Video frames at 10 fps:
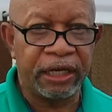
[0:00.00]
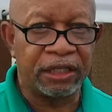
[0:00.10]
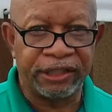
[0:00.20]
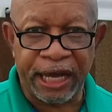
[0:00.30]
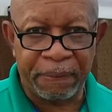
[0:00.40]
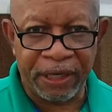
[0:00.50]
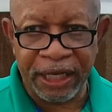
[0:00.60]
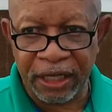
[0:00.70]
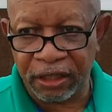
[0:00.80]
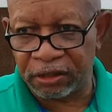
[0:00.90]
and the
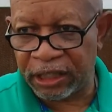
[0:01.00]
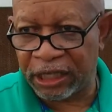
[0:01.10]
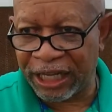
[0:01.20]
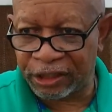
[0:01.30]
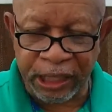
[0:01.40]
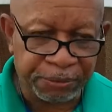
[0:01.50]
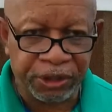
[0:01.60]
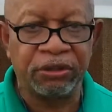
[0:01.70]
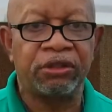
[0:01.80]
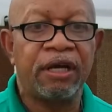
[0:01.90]
Japanese and the
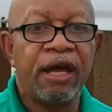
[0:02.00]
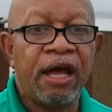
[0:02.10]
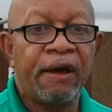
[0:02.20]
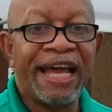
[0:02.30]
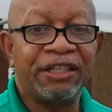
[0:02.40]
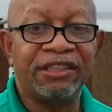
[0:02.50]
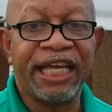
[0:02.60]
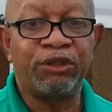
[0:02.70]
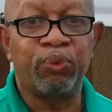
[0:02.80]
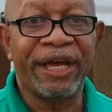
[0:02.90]
Egyptians. It just keeps